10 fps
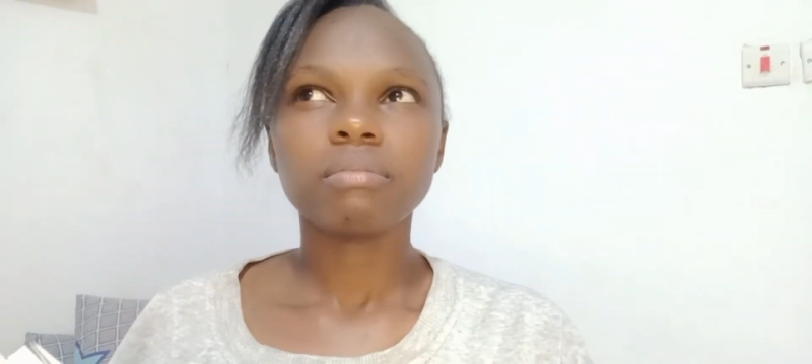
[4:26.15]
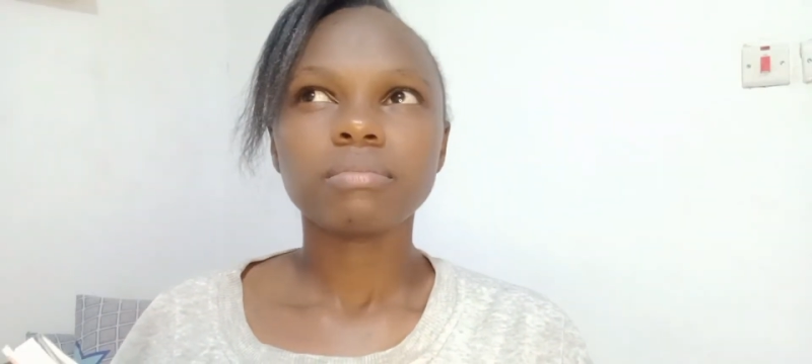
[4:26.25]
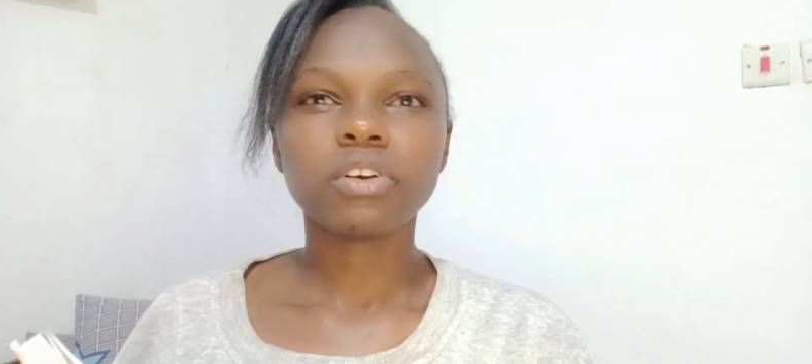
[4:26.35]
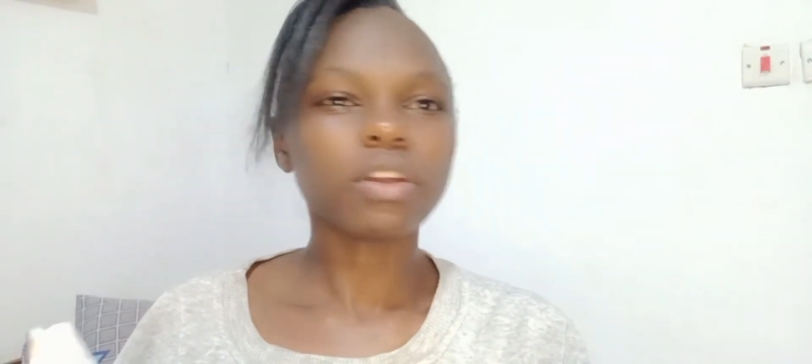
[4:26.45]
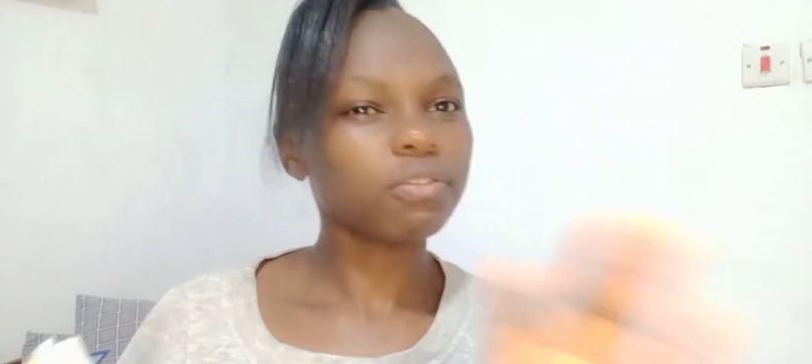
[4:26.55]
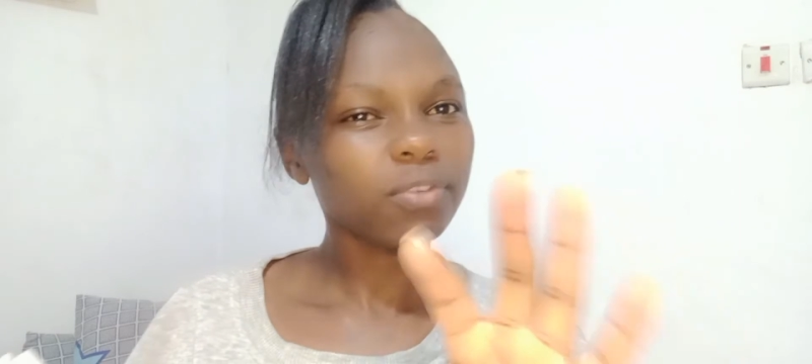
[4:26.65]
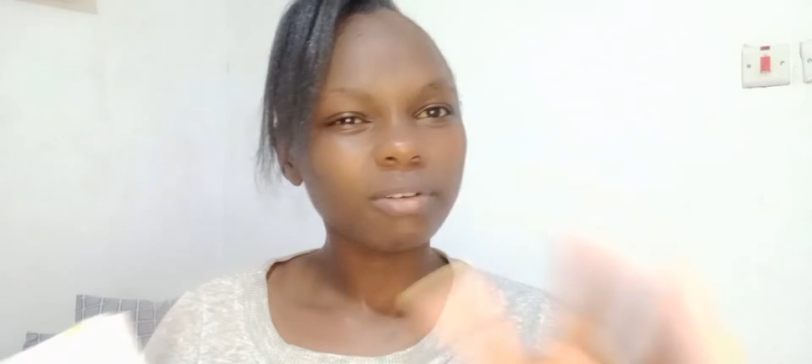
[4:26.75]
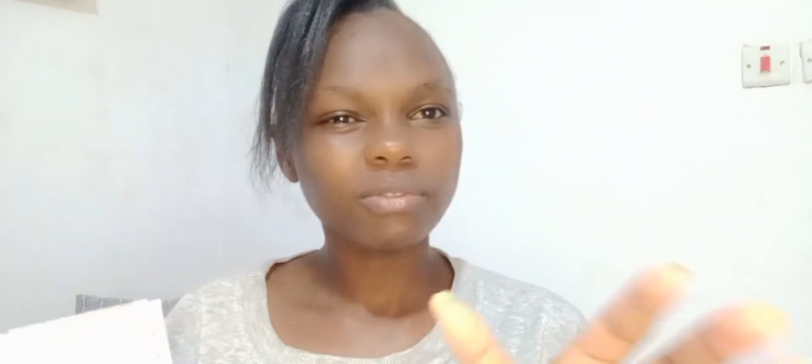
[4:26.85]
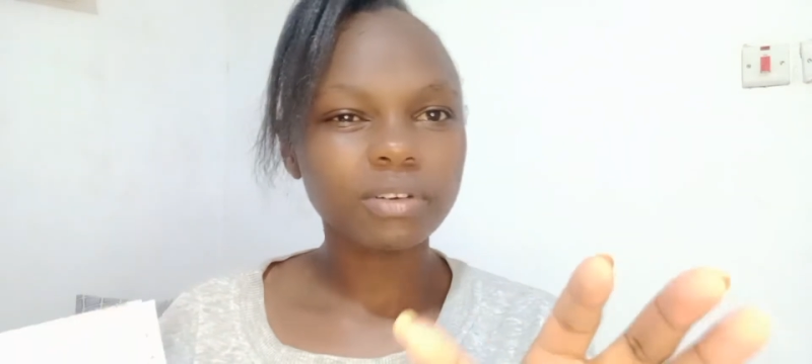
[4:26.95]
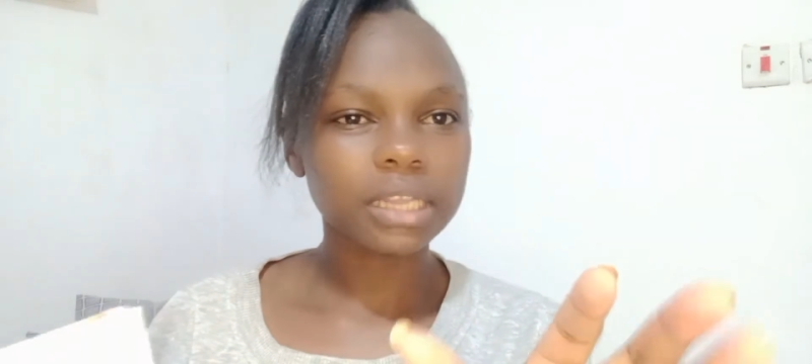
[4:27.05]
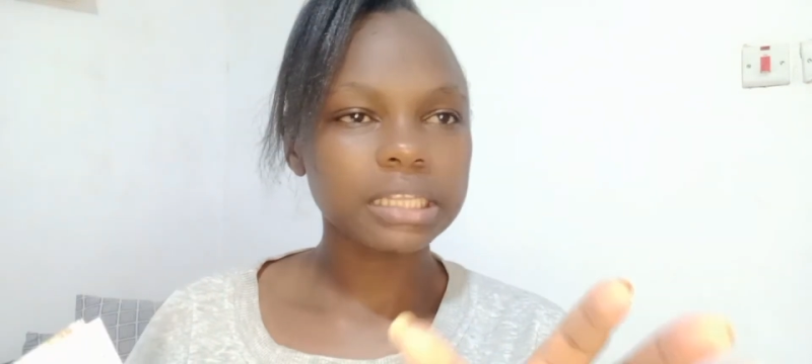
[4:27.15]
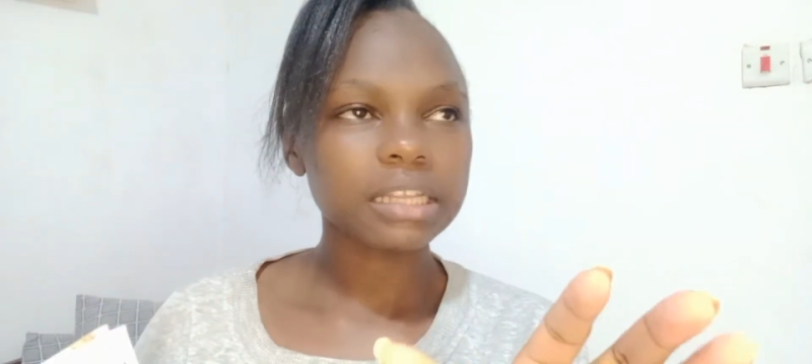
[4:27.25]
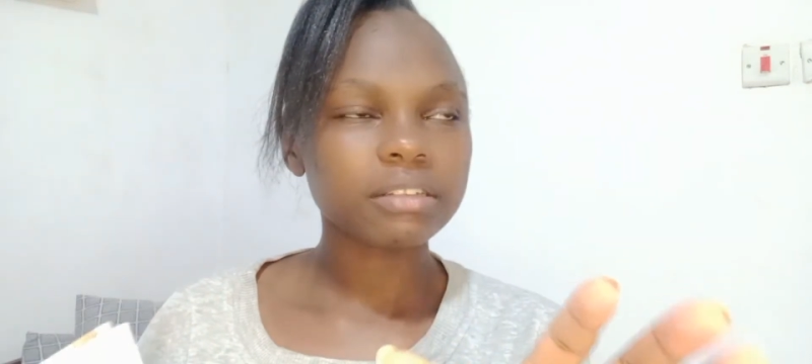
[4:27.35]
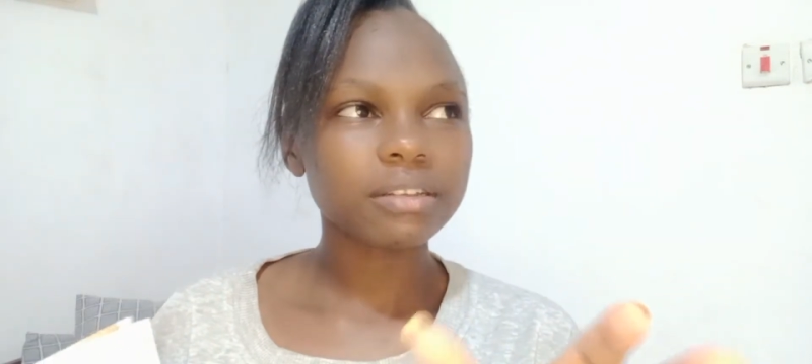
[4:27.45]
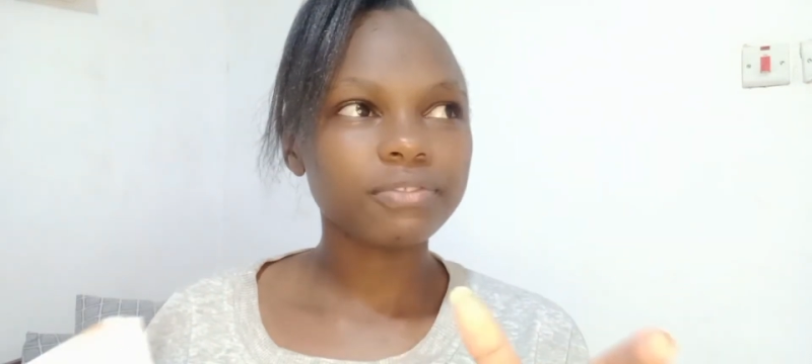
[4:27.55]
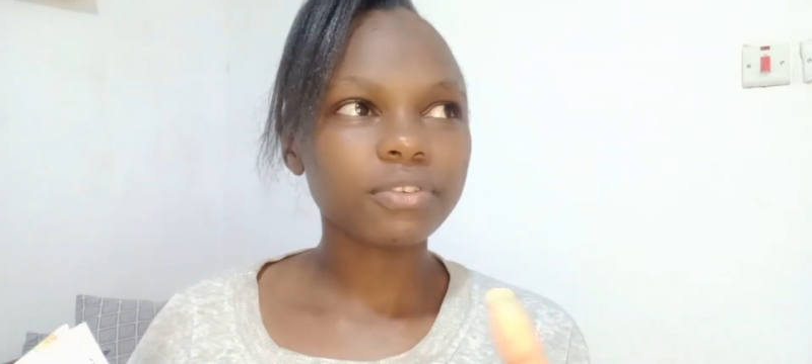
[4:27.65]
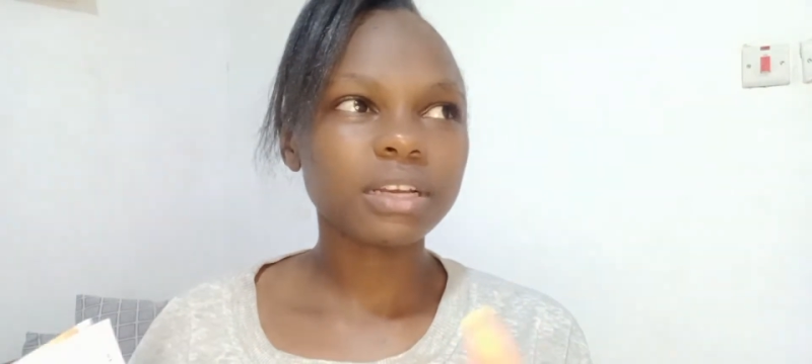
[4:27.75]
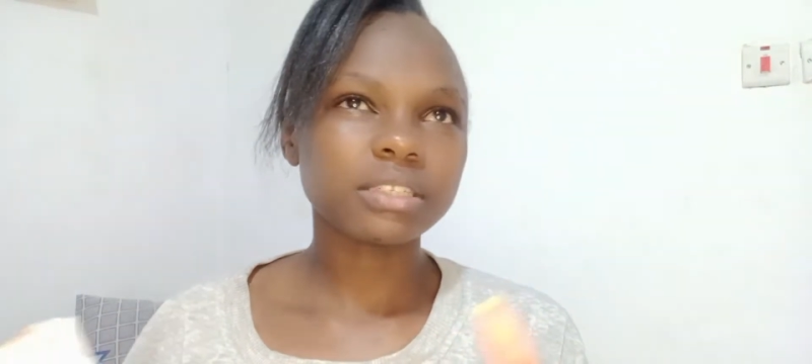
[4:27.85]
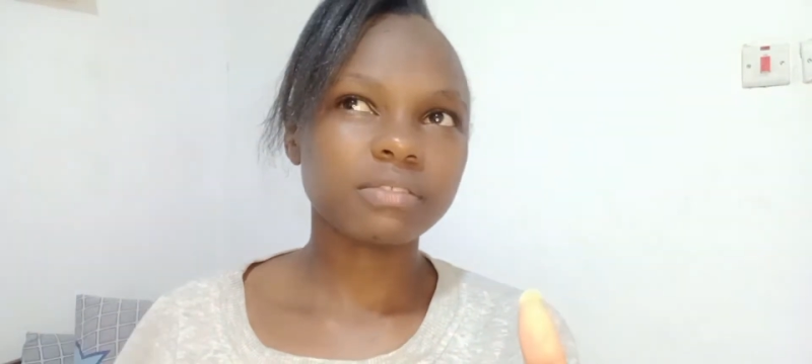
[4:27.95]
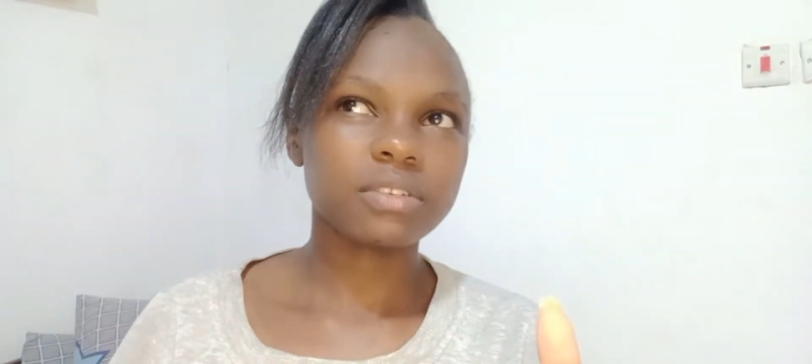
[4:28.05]
Okay, for the few
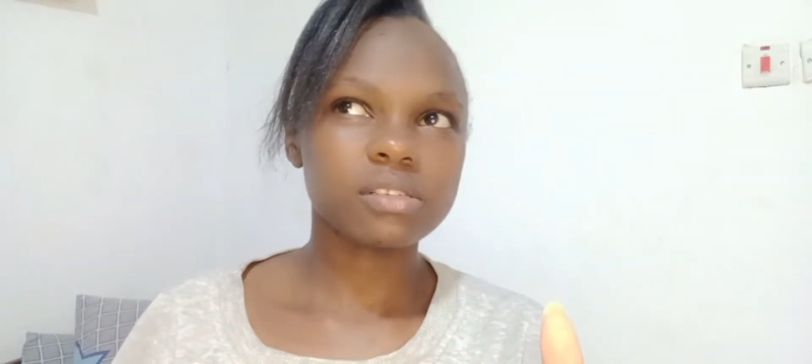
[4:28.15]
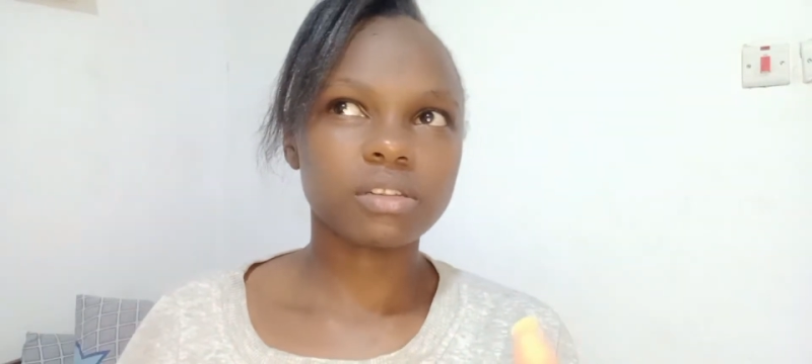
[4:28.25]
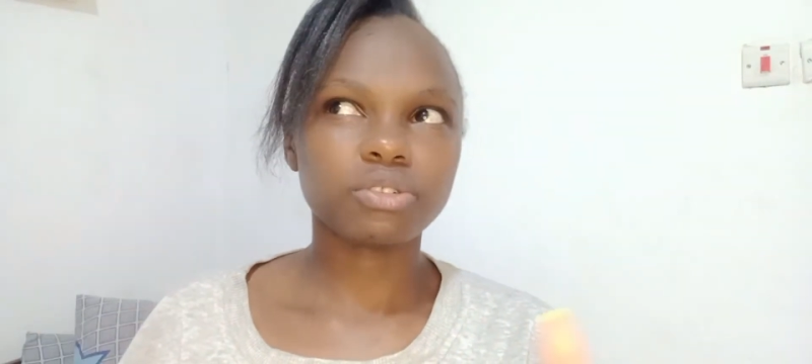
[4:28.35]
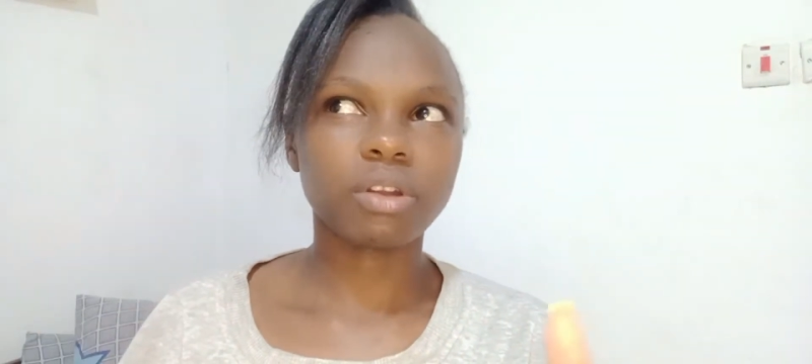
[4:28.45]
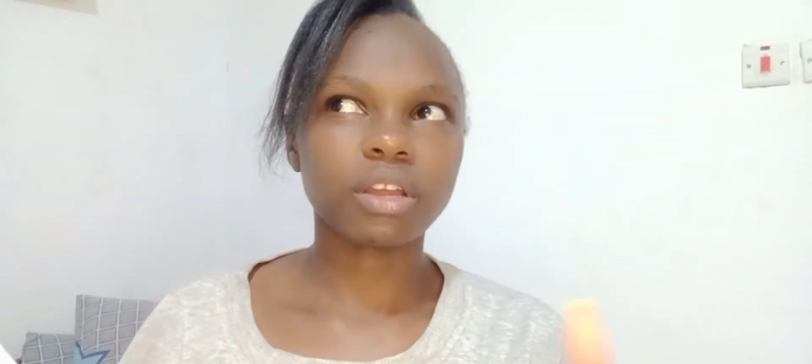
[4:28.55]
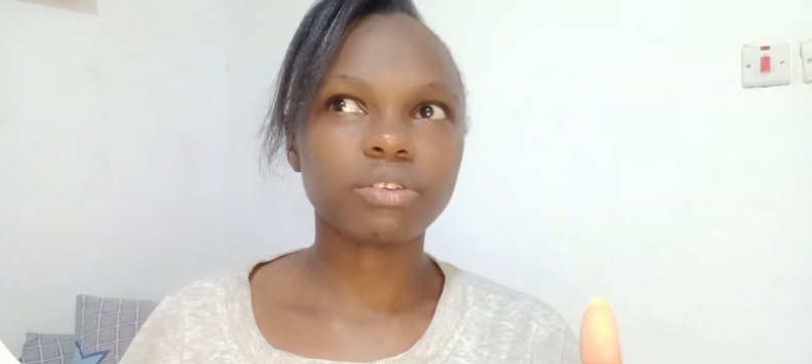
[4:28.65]
activities that you can do,